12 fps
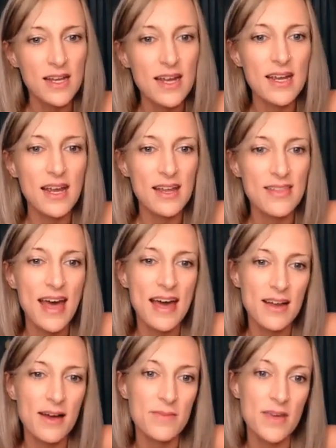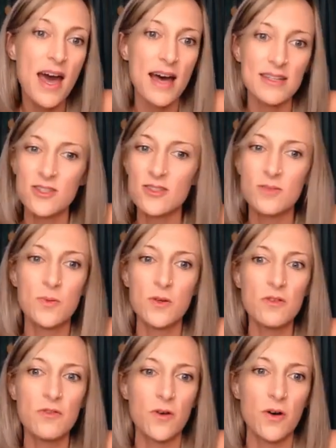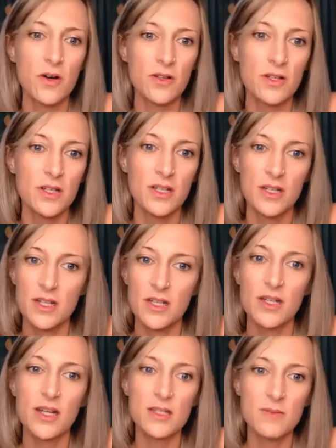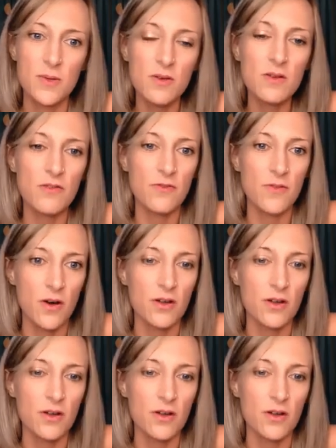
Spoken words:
It's beautiful. It's beautiful.